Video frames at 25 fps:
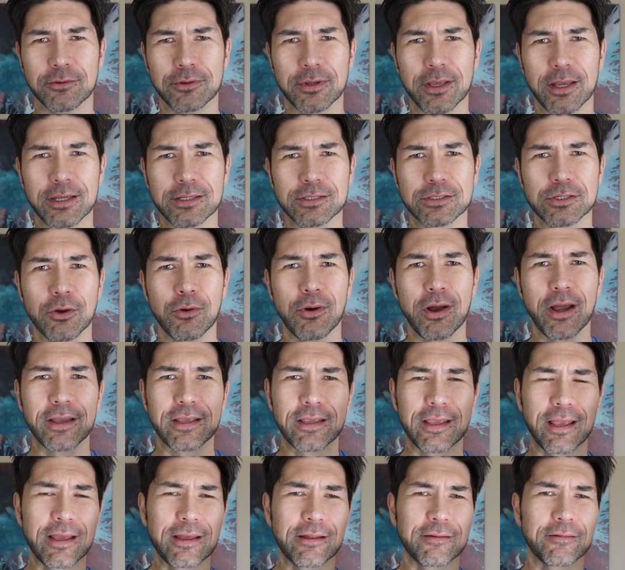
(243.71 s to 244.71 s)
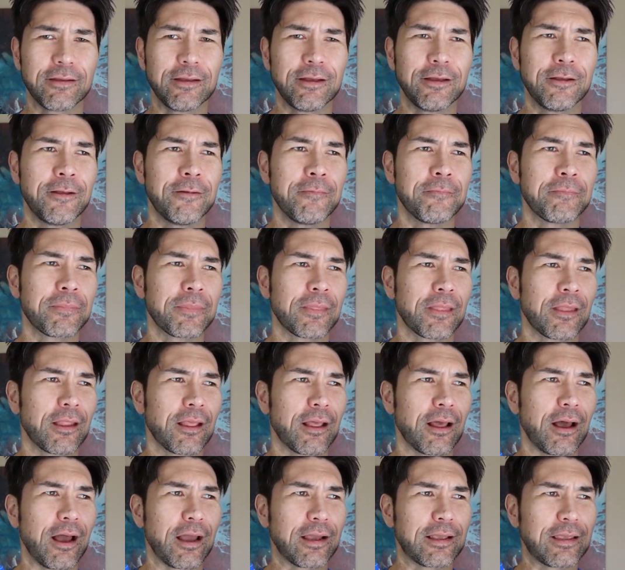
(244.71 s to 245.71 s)
okay? So I can't,
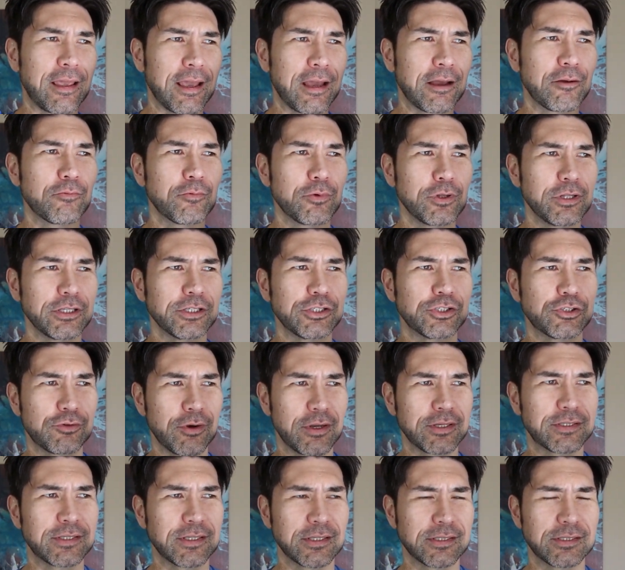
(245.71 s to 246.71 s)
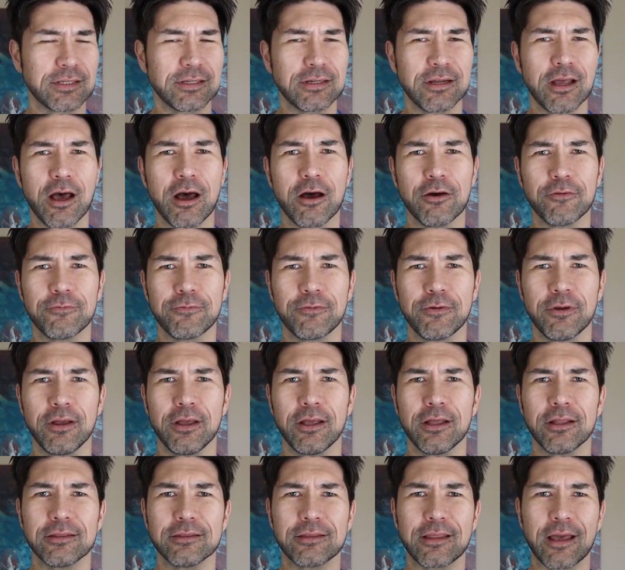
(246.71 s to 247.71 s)
I can't really stress this enough
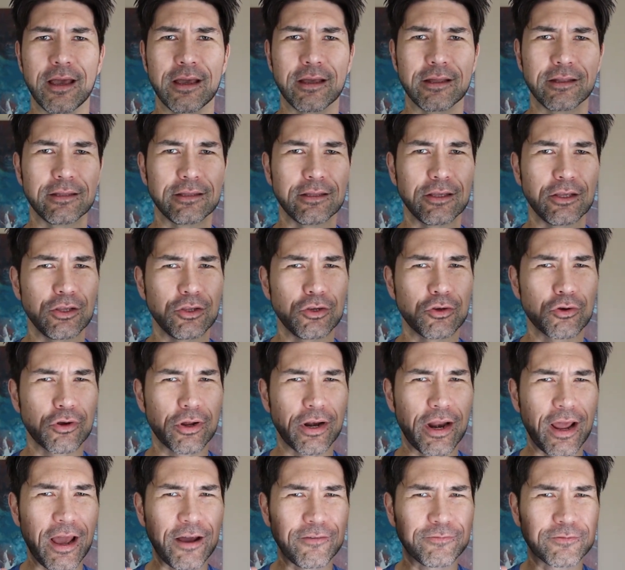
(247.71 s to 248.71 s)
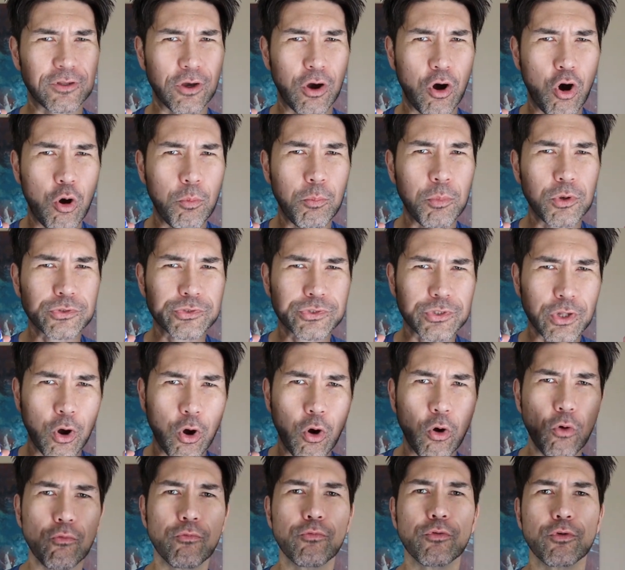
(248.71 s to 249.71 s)
that you're going to have to almost
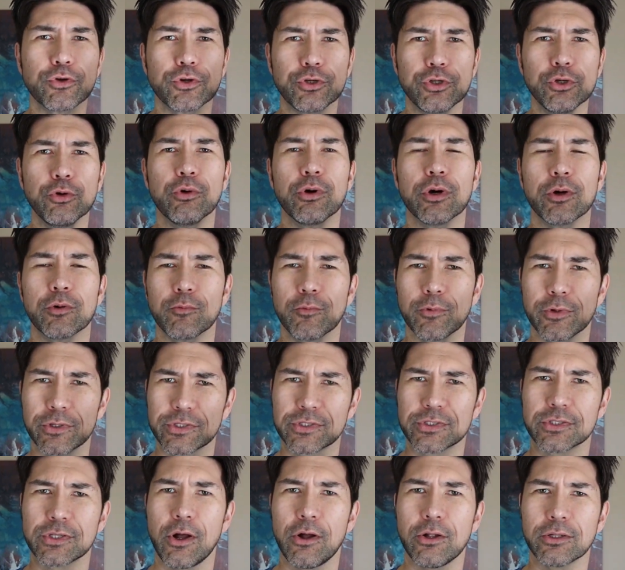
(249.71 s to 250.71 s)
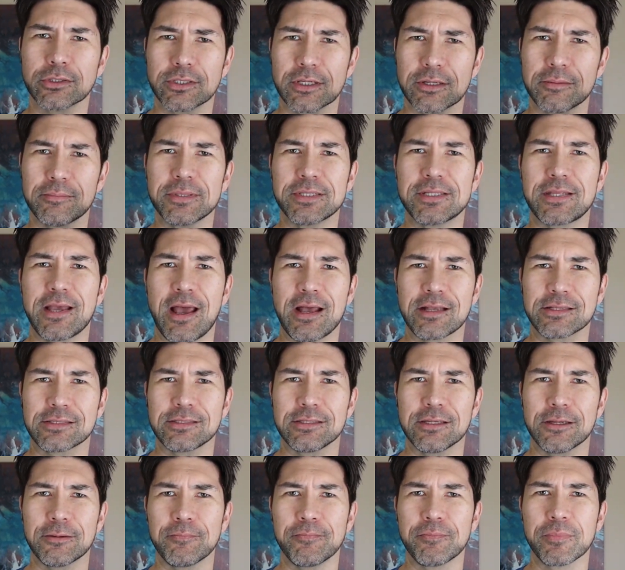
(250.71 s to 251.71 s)
overdo it with salt and
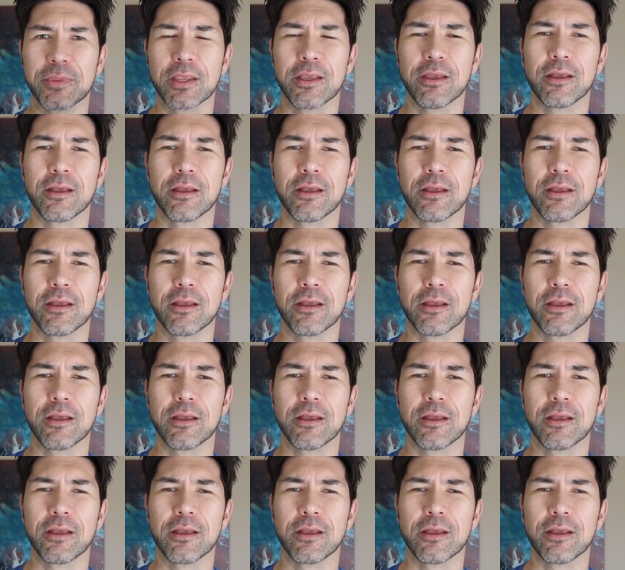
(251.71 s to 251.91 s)
potassium.